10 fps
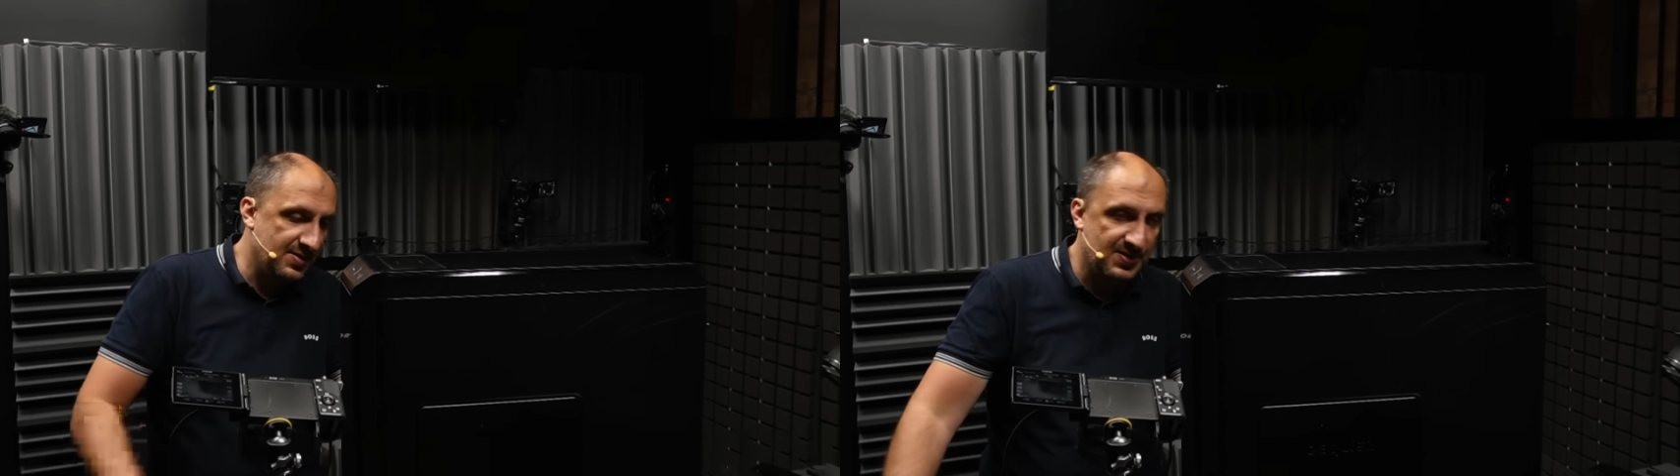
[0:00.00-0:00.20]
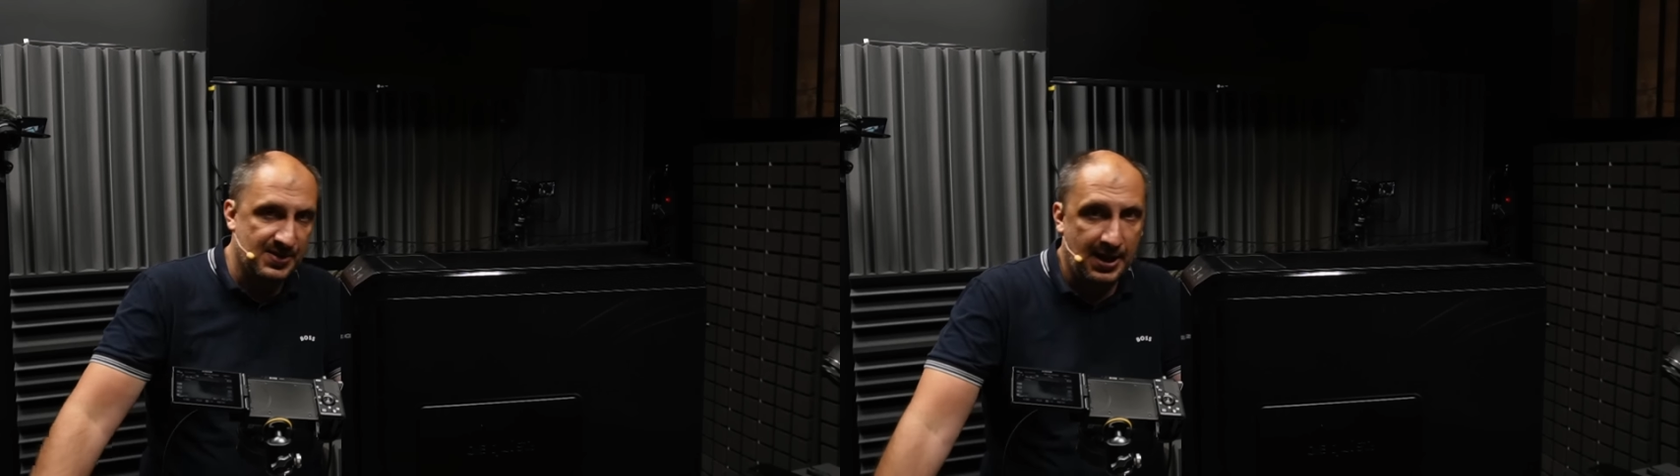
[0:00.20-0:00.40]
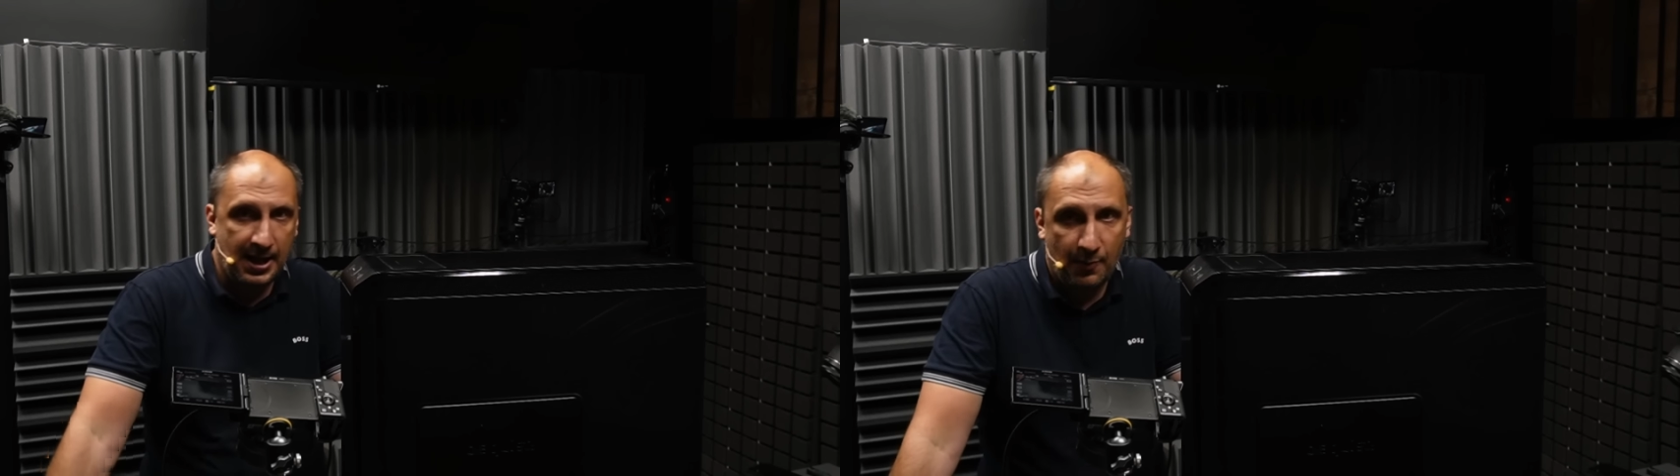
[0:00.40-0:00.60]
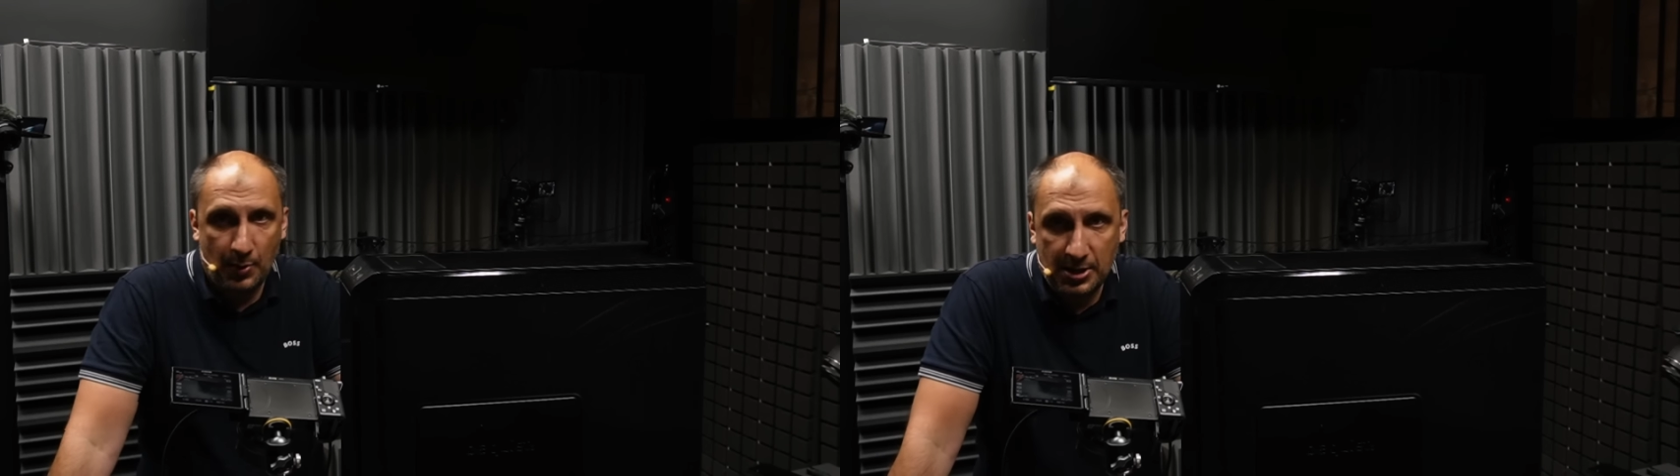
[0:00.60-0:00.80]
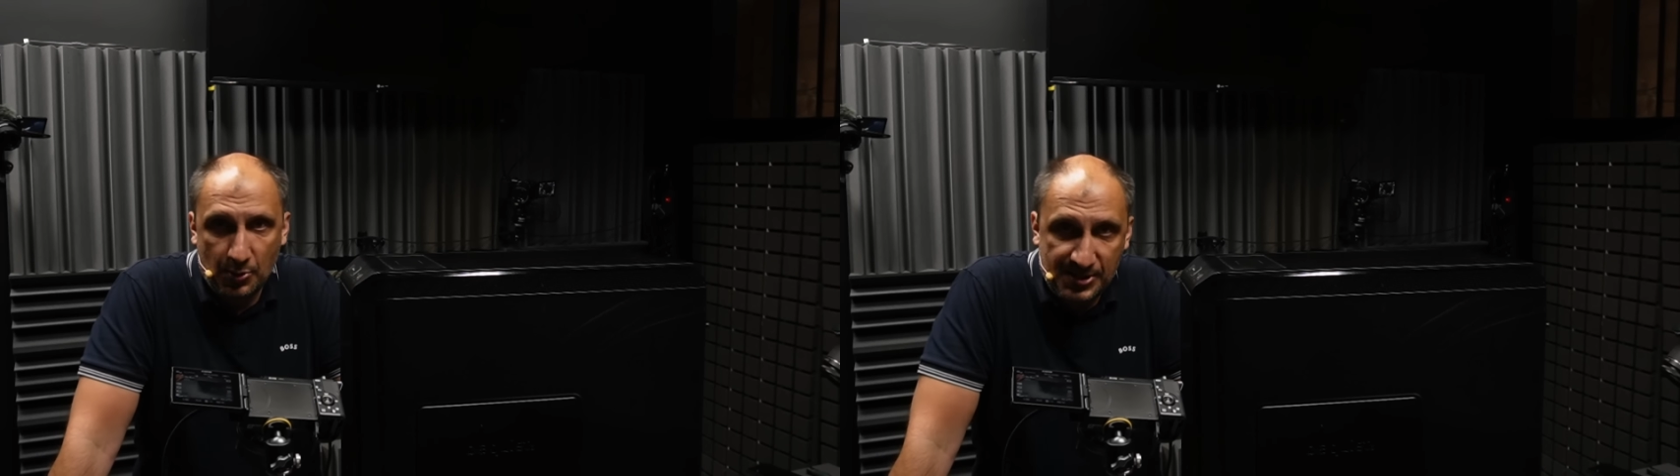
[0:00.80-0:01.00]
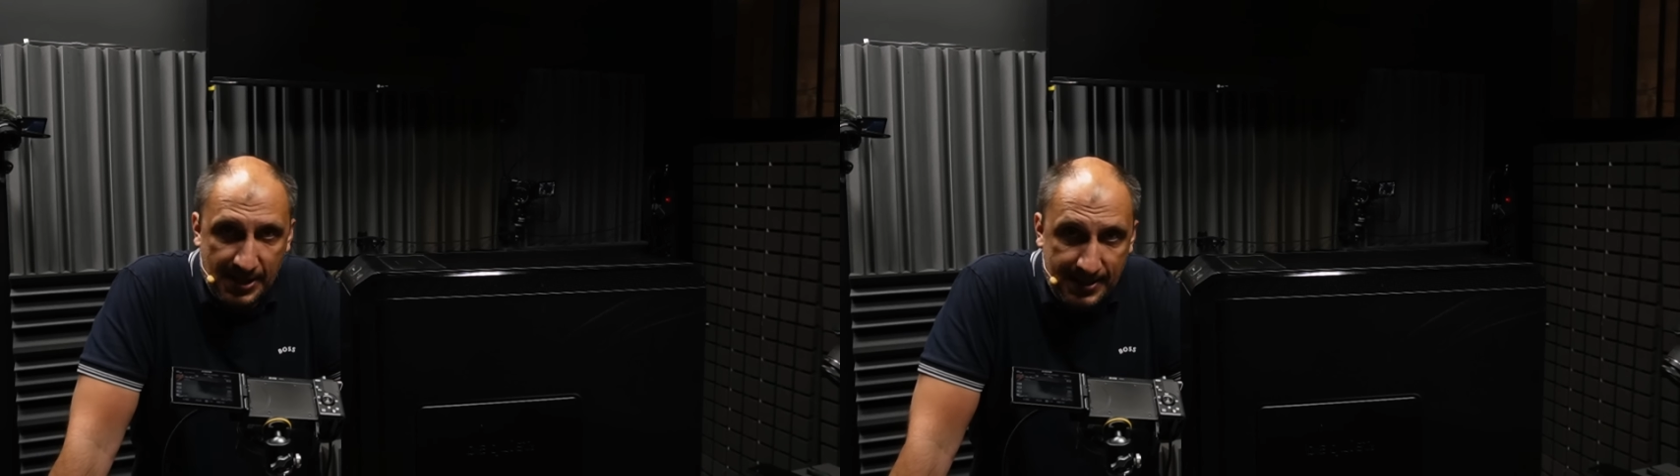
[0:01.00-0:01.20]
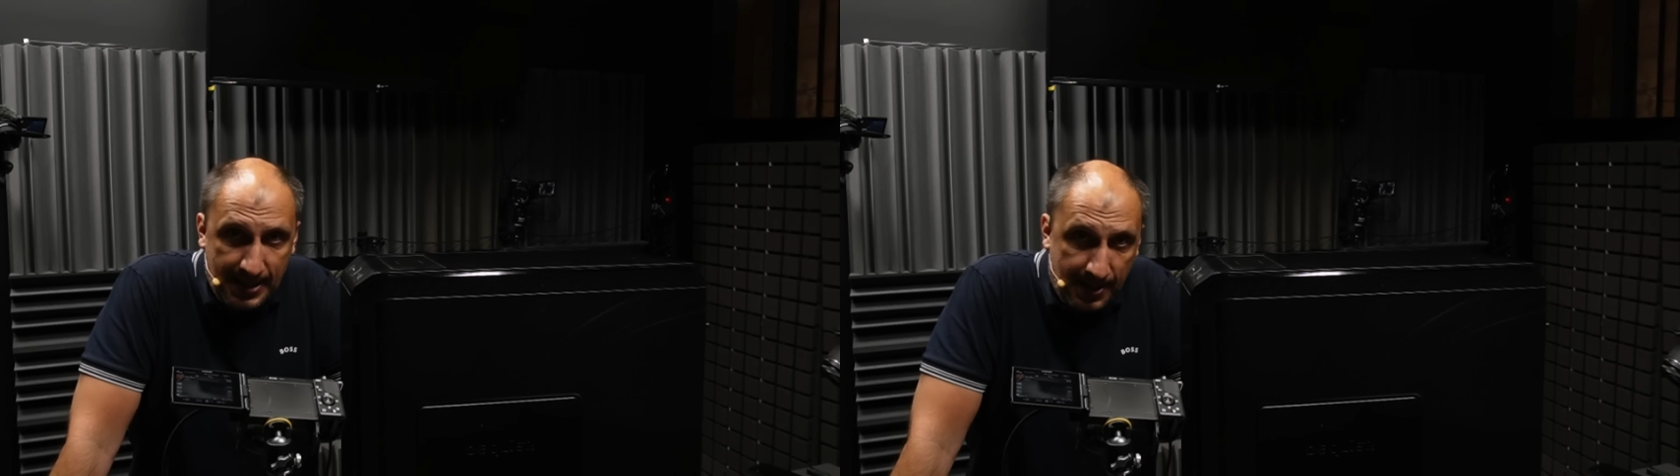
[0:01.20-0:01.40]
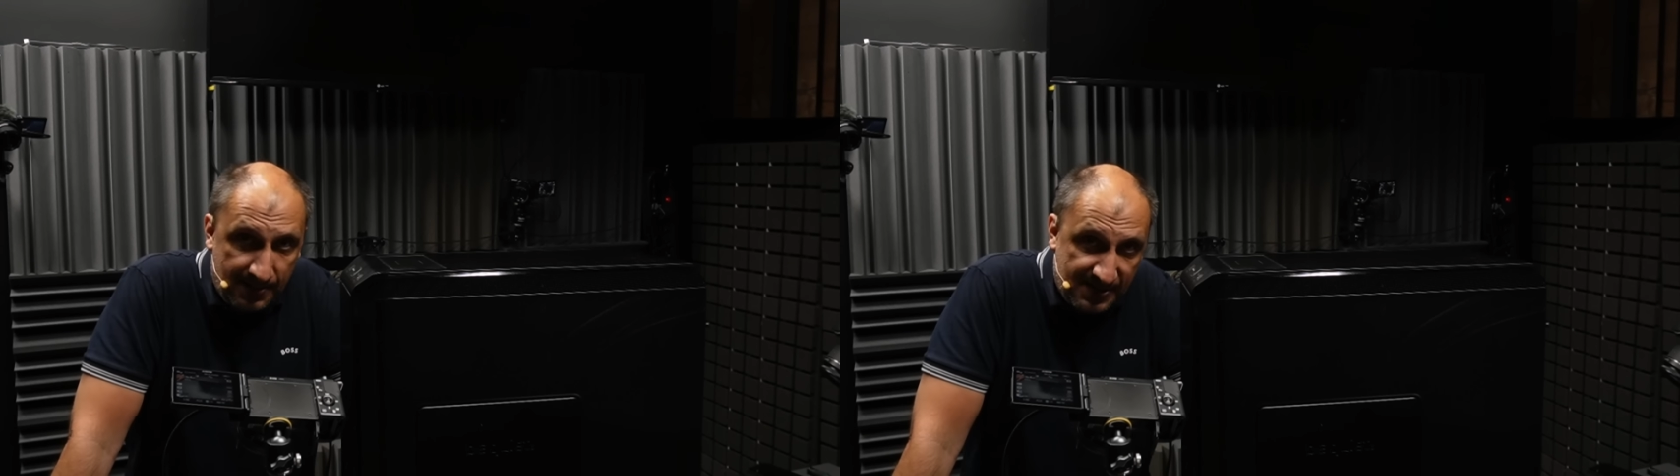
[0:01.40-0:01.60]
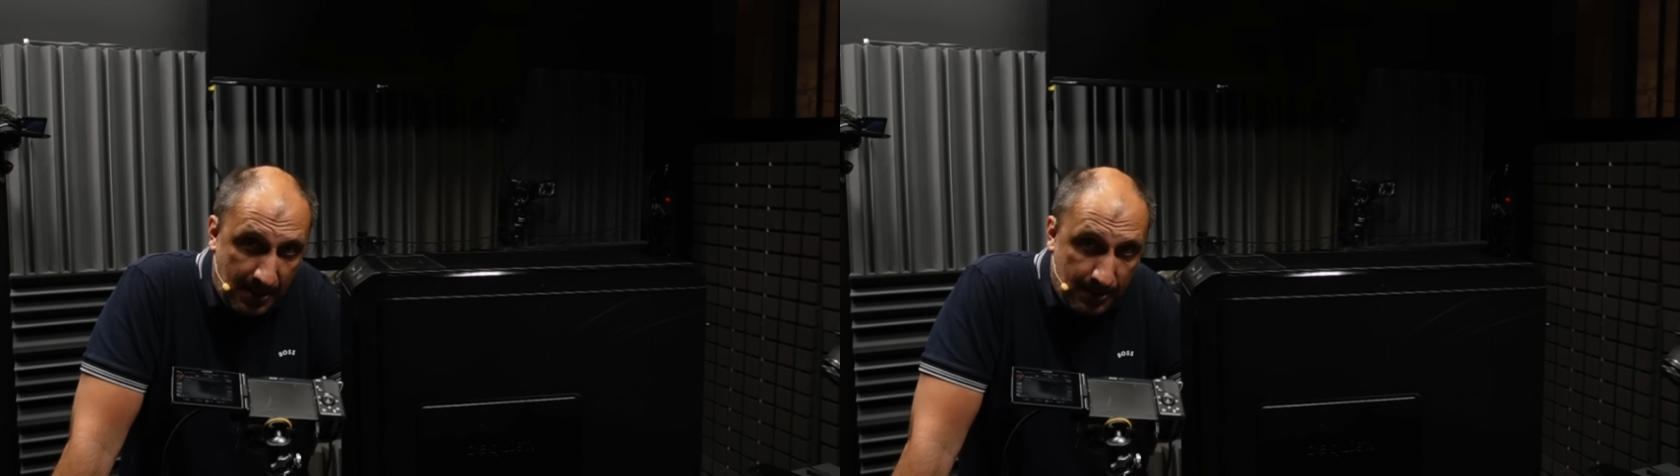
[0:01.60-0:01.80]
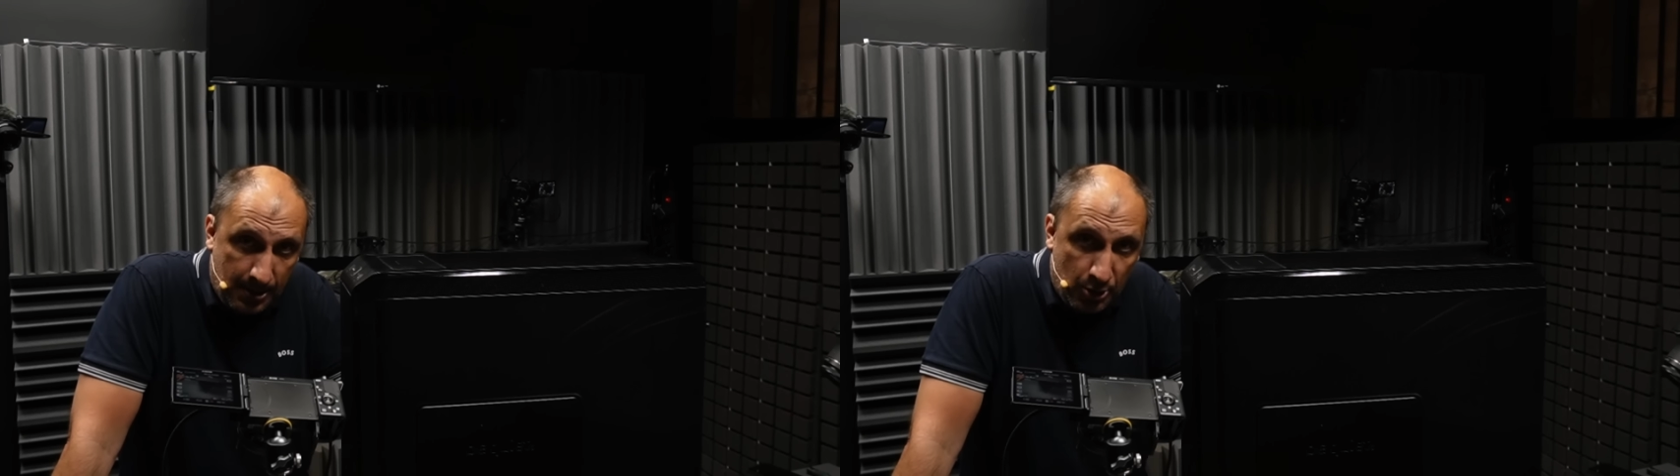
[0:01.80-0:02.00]
disks I have Windows 98
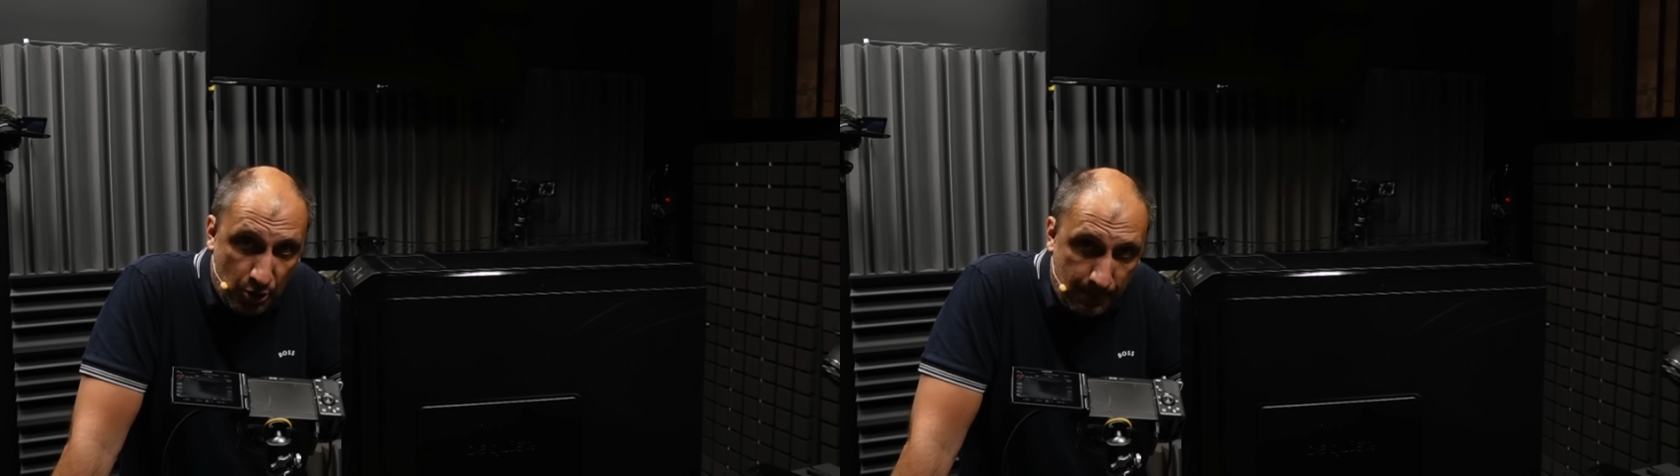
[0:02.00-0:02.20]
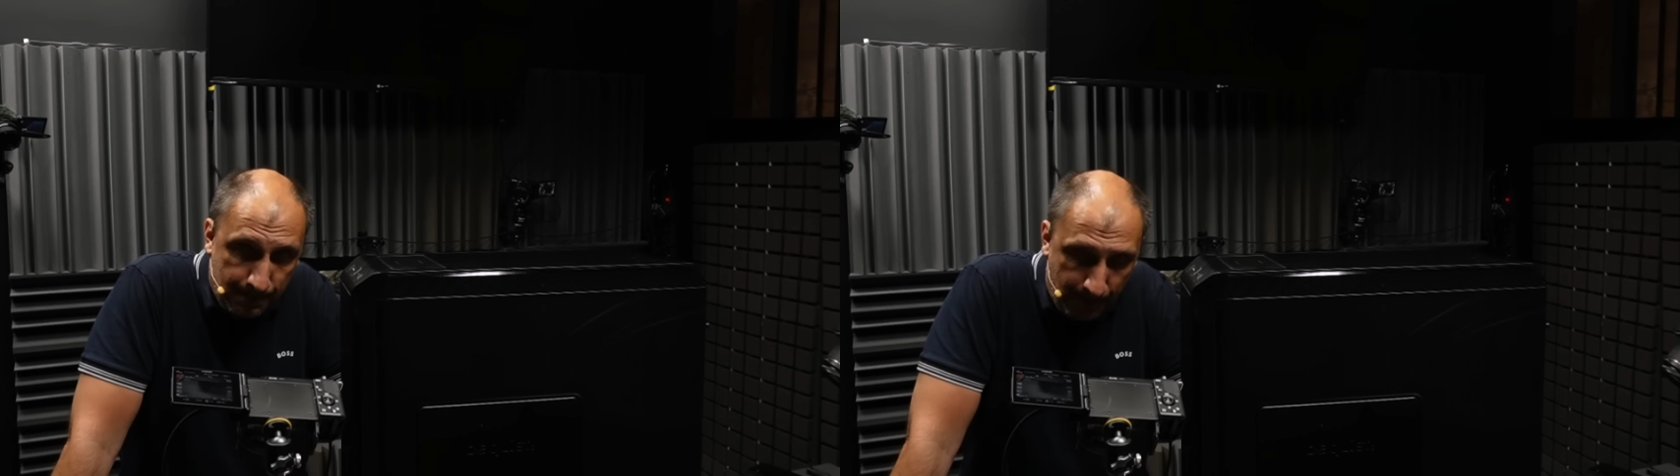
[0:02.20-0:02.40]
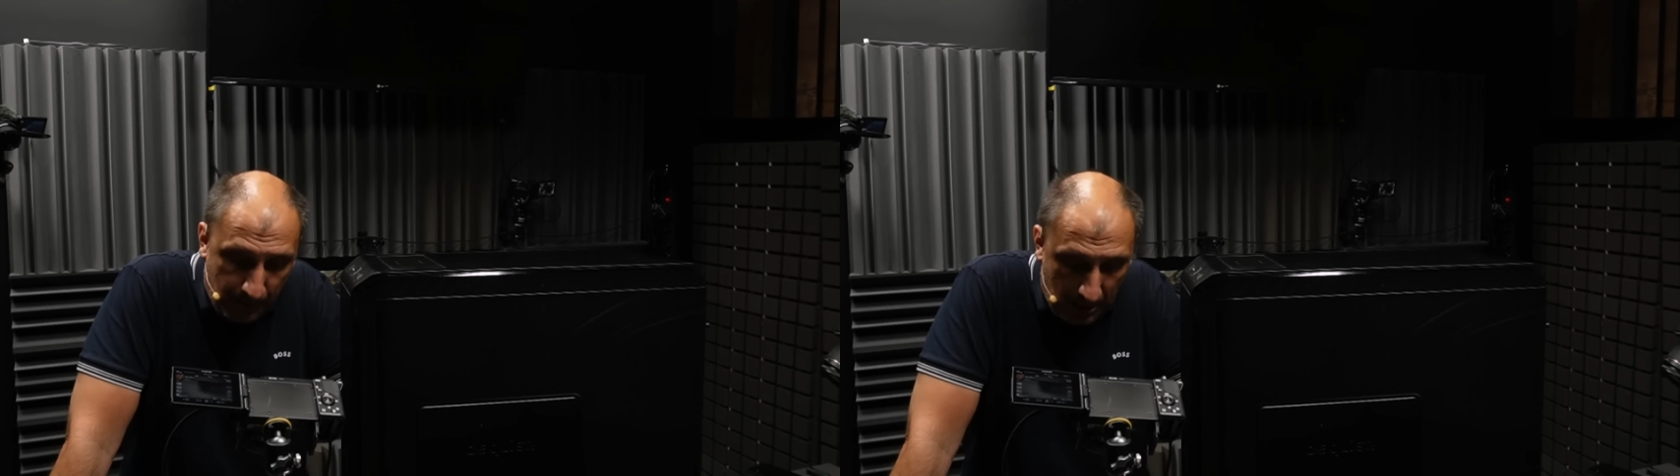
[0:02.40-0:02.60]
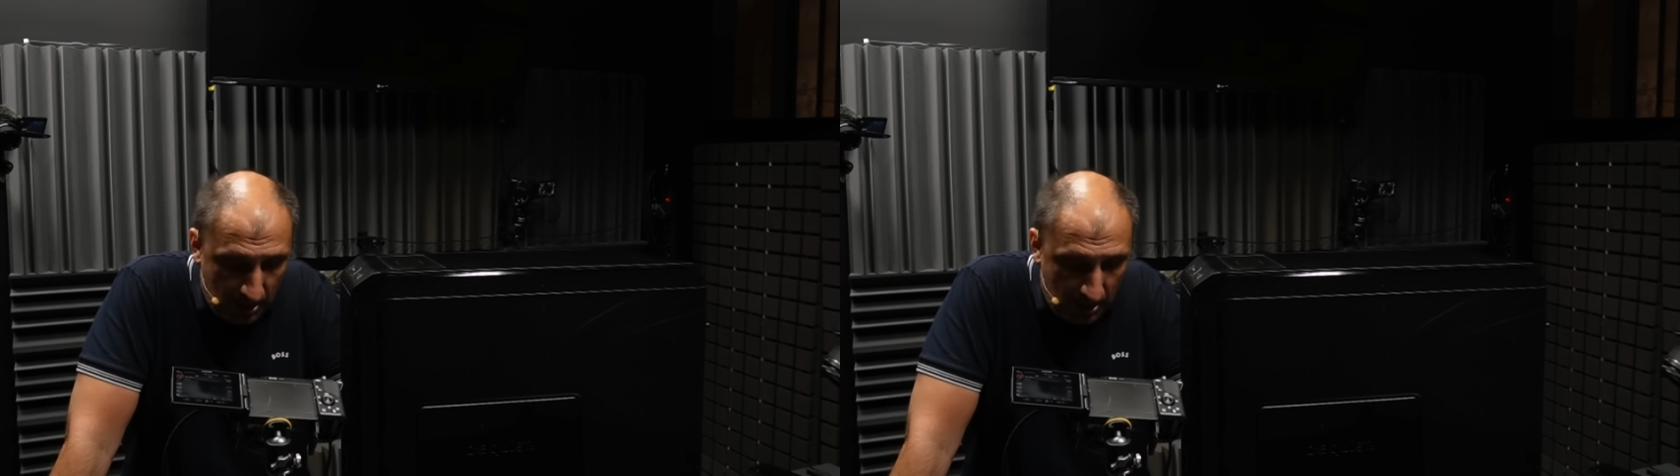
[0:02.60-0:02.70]
2nd edition